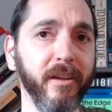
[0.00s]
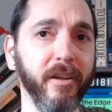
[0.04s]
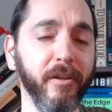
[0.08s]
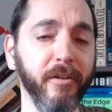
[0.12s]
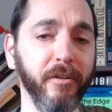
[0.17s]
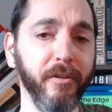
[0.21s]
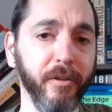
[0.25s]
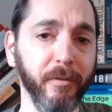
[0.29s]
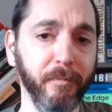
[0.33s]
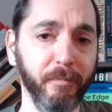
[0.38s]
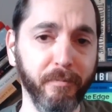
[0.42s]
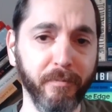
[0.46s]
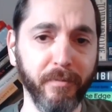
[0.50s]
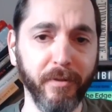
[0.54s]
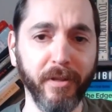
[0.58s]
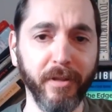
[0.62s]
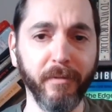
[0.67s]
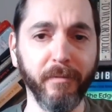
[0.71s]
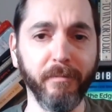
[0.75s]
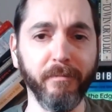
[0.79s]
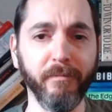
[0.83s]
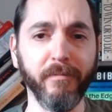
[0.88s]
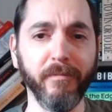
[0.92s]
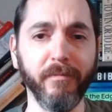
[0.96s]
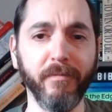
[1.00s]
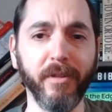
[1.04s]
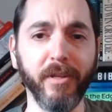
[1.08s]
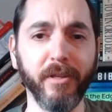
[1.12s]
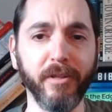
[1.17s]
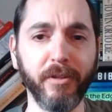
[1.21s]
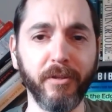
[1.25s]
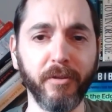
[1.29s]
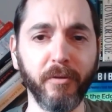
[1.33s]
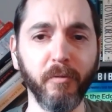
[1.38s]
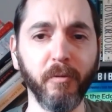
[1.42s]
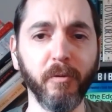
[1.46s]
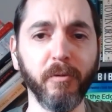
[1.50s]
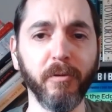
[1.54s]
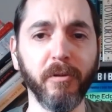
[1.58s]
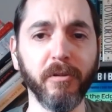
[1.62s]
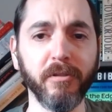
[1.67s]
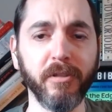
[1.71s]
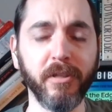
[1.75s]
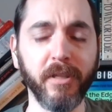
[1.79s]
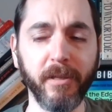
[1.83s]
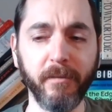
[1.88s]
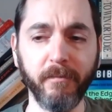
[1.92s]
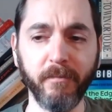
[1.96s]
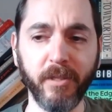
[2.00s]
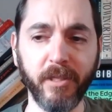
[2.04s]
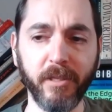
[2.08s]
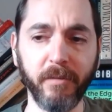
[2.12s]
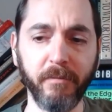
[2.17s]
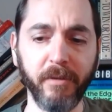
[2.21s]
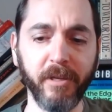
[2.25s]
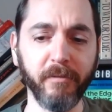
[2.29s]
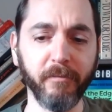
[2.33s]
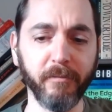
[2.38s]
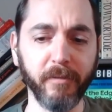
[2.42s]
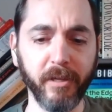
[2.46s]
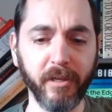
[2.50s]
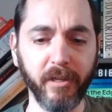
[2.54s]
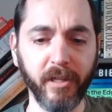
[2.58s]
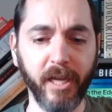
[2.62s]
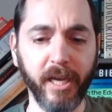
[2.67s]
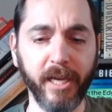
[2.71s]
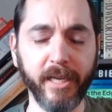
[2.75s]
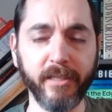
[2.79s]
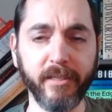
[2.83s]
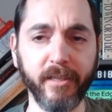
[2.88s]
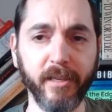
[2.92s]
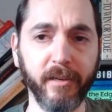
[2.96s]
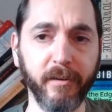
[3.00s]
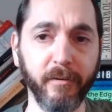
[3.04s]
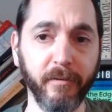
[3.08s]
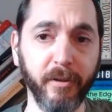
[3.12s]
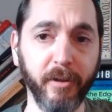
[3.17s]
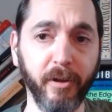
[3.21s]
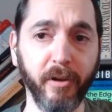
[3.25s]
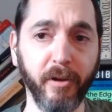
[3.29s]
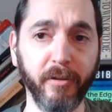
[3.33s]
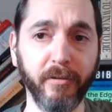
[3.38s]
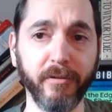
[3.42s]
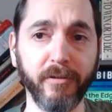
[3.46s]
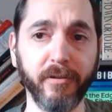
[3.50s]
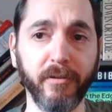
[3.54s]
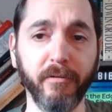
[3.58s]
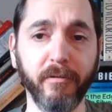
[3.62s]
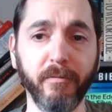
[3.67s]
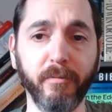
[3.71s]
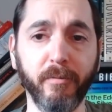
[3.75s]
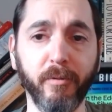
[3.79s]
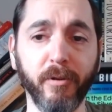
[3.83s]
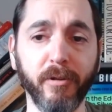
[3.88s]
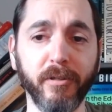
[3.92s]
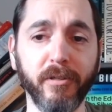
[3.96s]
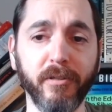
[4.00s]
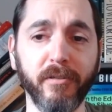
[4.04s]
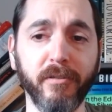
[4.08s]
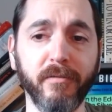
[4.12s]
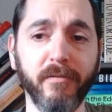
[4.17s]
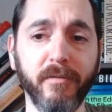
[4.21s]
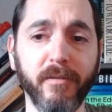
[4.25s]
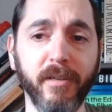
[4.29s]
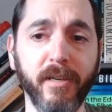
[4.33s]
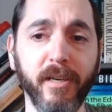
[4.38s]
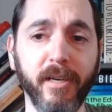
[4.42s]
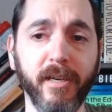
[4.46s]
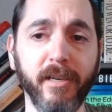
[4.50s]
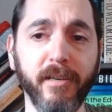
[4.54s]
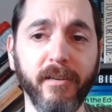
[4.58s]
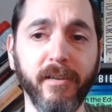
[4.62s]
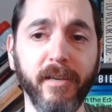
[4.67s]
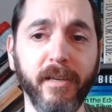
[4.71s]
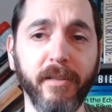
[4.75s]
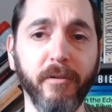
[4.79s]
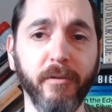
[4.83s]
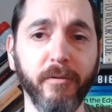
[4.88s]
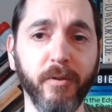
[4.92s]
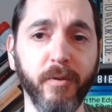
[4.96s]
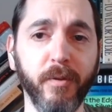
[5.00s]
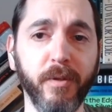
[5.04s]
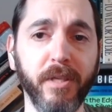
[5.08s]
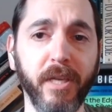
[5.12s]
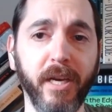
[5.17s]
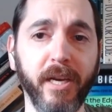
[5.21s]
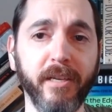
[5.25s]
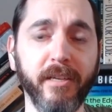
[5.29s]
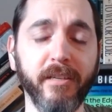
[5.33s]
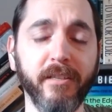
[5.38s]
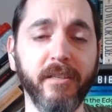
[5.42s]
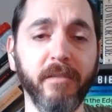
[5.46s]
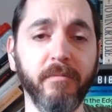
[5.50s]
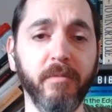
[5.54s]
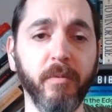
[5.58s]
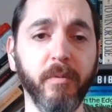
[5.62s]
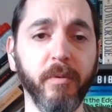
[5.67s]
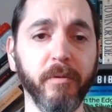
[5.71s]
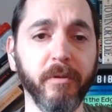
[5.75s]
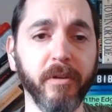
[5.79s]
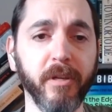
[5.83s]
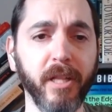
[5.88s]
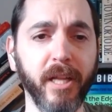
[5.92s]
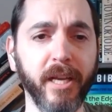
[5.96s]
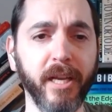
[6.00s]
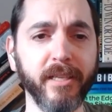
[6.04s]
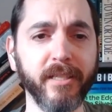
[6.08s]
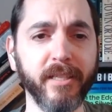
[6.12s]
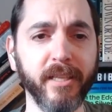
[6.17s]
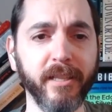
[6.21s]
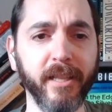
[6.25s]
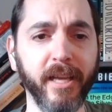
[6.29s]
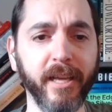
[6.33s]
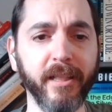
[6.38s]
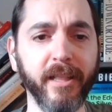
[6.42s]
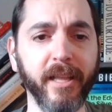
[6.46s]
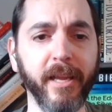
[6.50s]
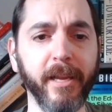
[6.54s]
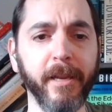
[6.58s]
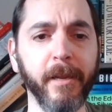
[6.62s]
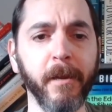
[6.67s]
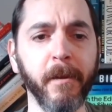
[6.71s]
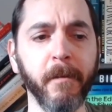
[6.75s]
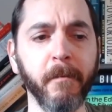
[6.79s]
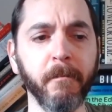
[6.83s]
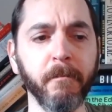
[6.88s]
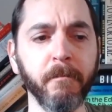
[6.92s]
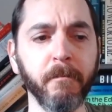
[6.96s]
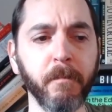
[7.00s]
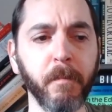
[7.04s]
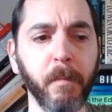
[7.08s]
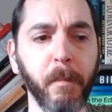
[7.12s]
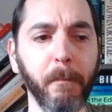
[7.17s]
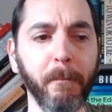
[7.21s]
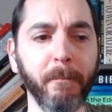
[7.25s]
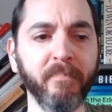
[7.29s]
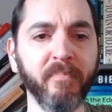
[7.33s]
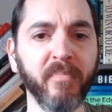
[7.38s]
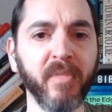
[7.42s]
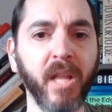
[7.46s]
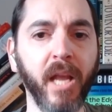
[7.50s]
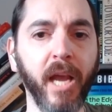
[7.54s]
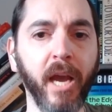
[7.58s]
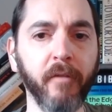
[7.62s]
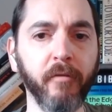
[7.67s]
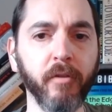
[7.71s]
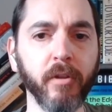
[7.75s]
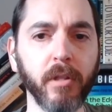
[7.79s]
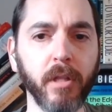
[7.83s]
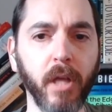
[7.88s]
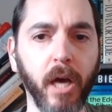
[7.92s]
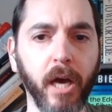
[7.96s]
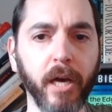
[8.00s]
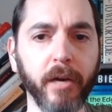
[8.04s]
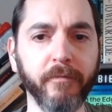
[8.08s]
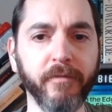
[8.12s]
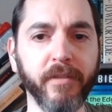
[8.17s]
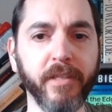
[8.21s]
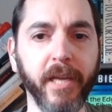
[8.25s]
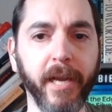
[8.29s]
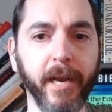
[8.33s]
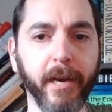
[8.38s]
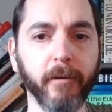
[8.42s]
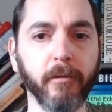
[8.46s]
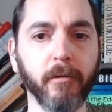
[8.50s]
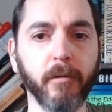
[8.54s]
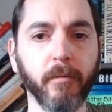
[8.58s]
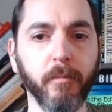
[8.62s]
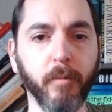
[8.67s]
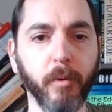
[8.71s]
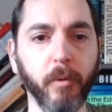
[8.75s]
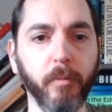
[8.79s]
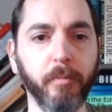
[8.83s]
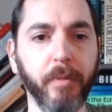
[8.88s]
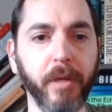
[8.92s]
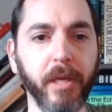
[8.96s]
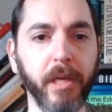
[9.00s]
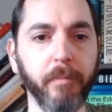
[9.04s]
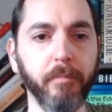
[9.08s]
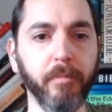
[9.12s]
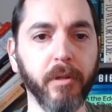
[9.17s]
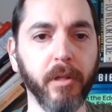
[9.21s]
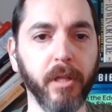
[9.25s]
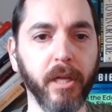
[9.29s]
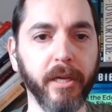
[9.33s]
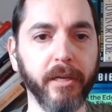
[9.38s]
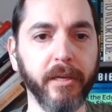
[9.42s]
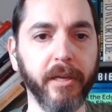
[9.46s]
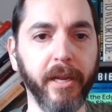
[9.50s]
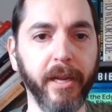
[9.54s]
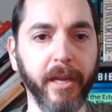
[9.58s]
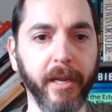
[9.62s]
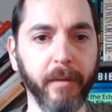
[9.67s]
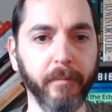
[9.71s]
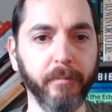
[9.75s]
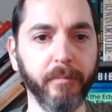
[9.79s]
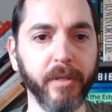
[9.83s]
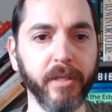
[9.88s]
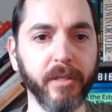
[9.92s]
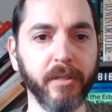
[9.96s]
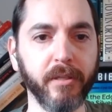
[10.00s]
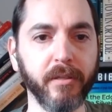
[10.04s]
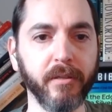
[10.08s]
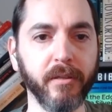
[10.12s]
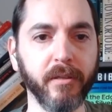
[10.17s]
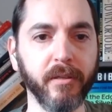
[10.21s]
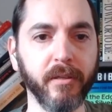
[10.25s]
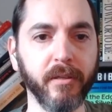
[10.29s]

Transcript: the school seems to be realizing, or the authors of the report and those who signed it seem to be realizing, that they have a lot of terrible people on campus.